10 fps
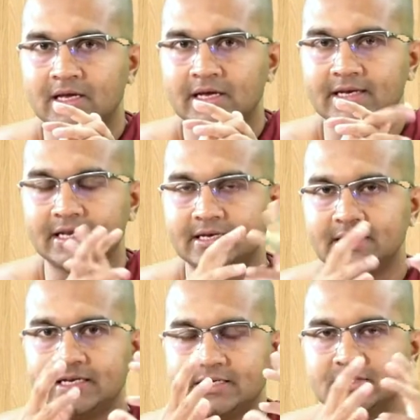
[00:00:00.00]
It, it,
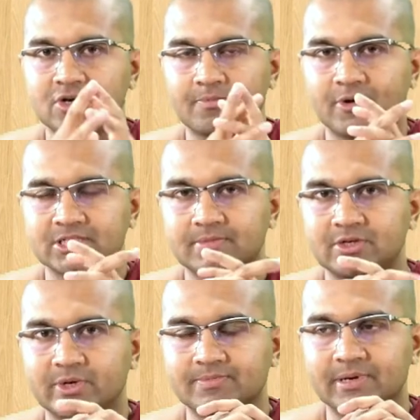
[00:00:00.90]
it, it is not possible
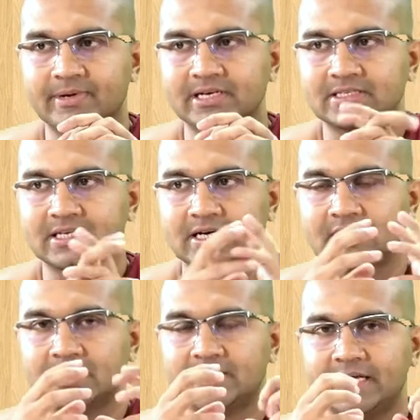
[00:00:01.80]
to explain because
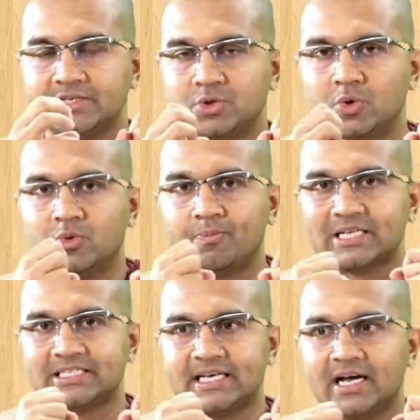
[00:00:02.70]
uh, there is no
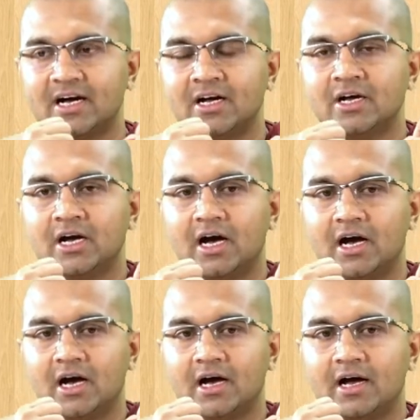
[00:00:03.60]
Pachya
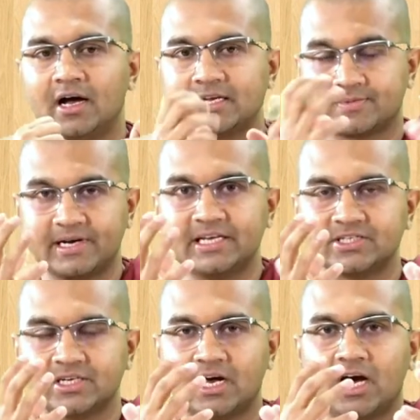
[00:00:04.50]
uh,
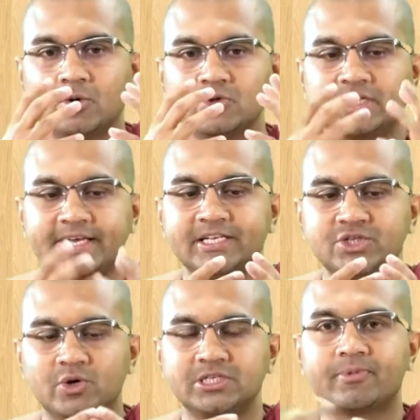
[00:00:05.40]
explanation how
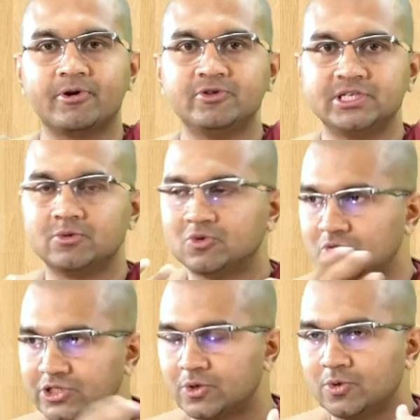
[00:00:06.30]
Tejo is producing
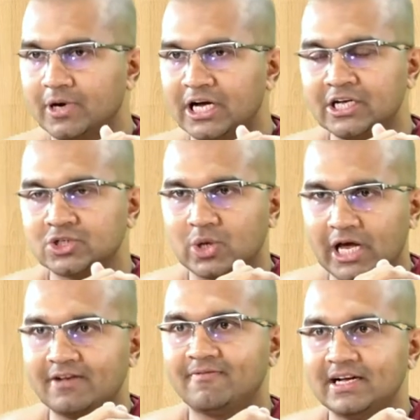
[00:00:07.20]
Utujarupa. So
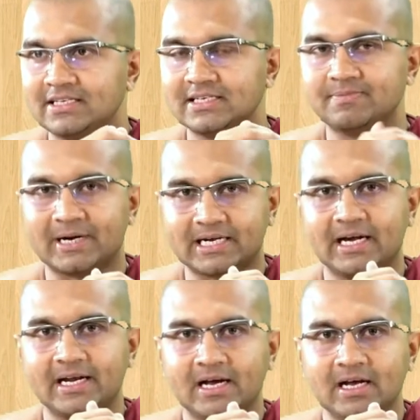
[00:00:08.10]
likewise in
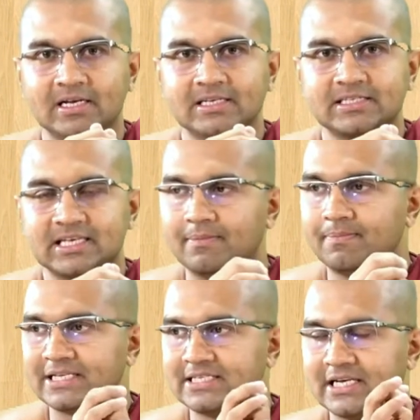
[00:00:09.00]
Patana, some
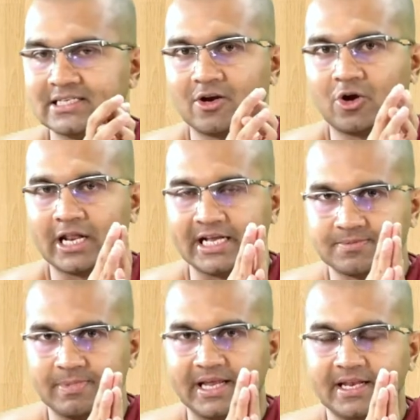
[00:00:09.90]
Pachyas are not
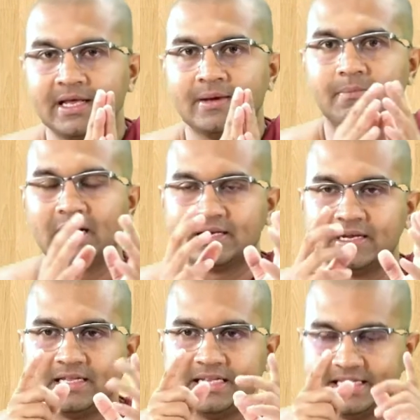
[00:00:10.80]
explained, but
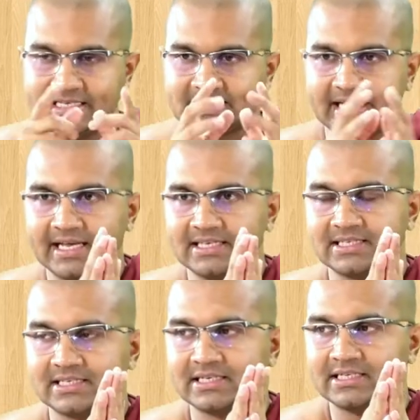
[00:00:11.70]
in this
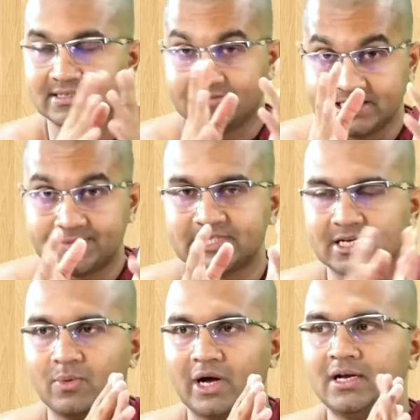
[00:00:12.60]
case, it's a very
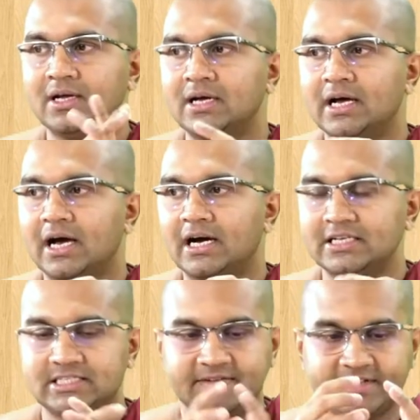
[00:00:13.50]
special one. Uh,
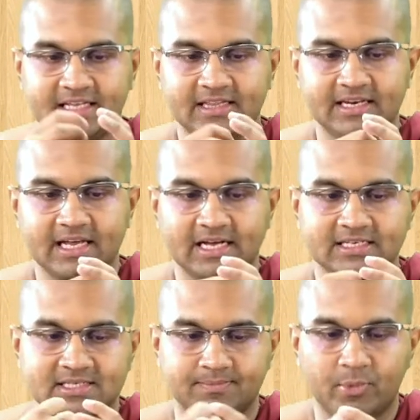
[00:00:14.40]
Jivitindriya
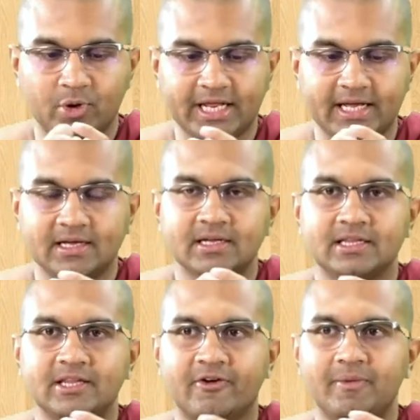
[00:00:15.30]
is supporting
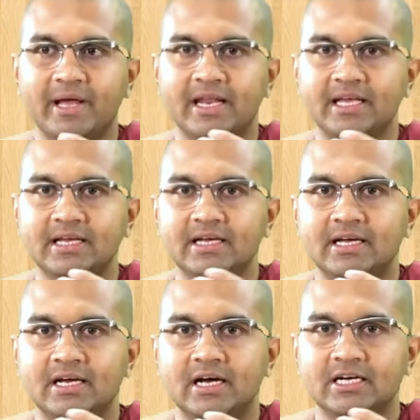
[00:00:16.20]
the remaining
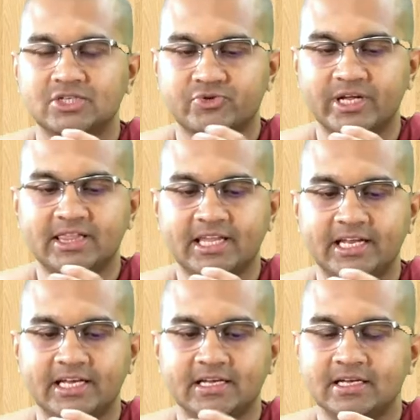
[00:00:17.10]
uh,
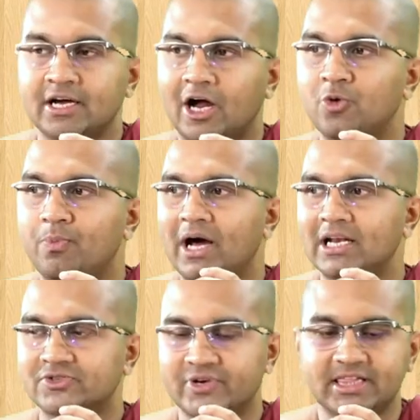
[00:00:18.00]
strengthening
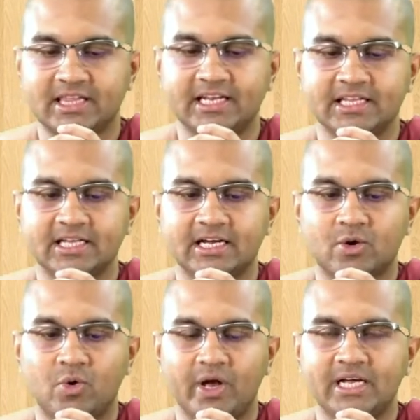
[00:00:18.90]
anupar strengthening the
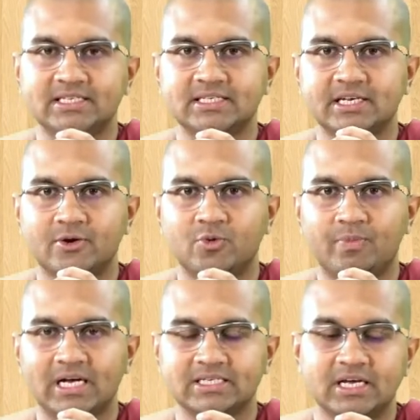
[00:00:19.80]
coexisting
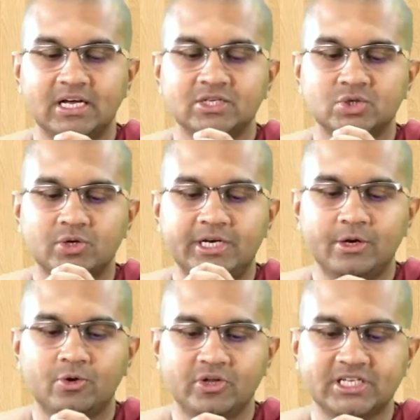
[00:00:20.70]
rupas so
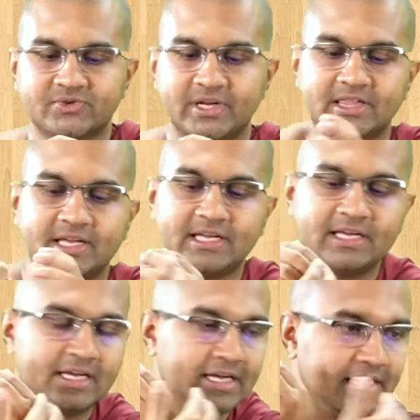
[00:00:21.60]
due to this strengthening
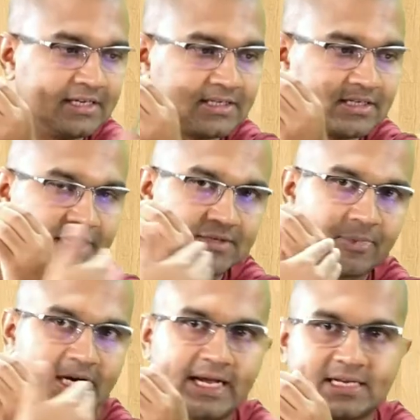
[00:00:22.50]
it's it
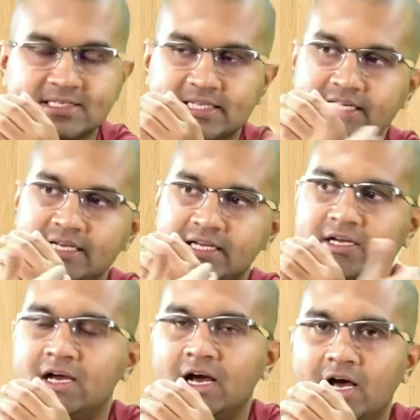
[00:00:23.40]
protects the
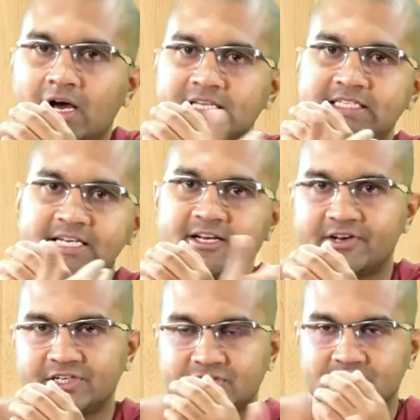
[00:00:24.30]
uh,
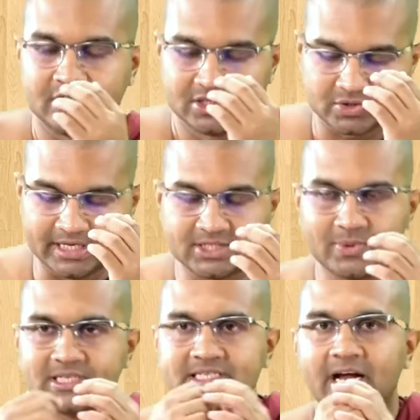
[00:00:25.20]
generation so that's
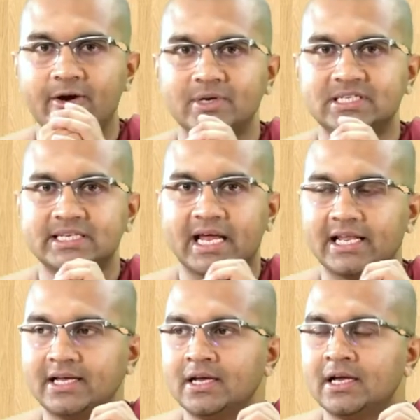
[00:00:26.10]
what Sayadaw is
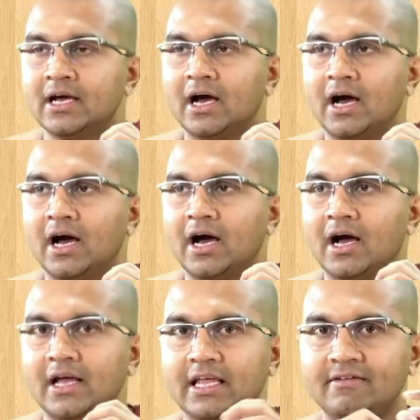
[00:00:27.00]
telling
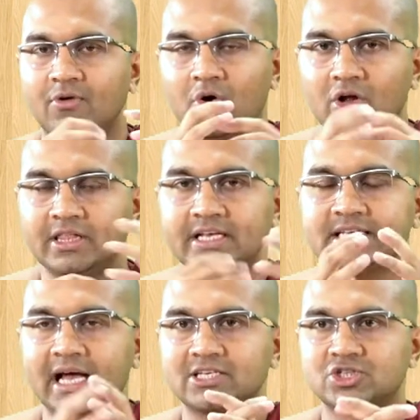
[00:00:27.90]
uh, if all this
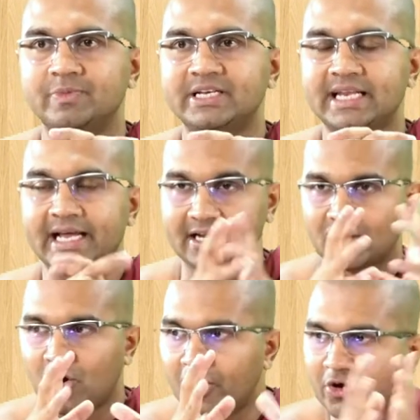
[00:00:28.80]
has to be taken
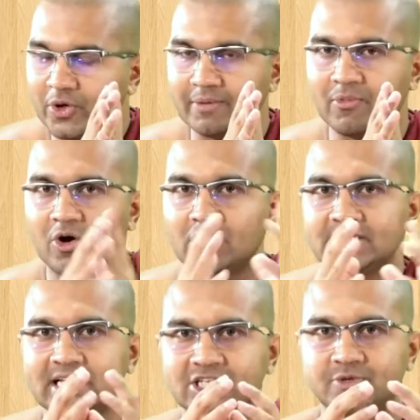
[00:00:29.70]
according to him all
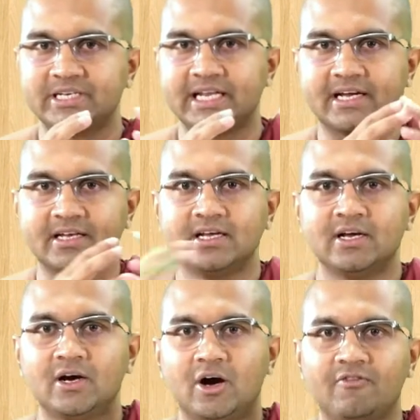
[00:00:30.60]
this has to be taken
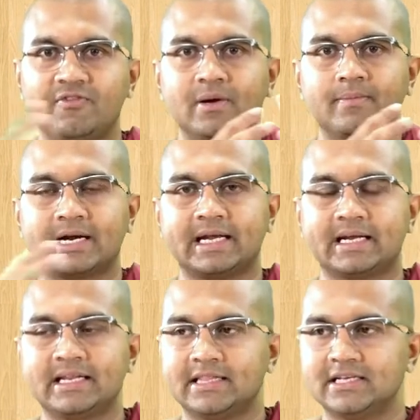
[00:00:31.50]
of
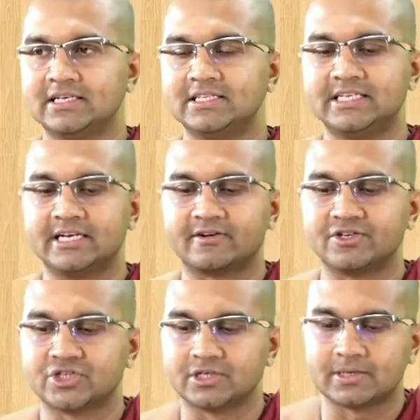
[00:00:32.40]
protecting the
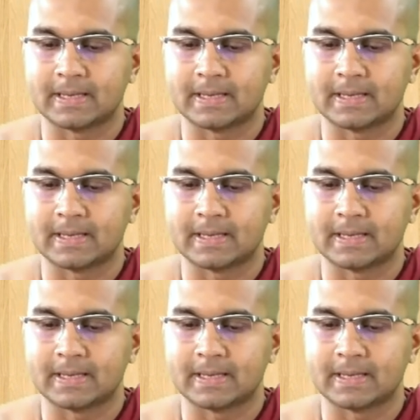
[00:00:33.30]
generation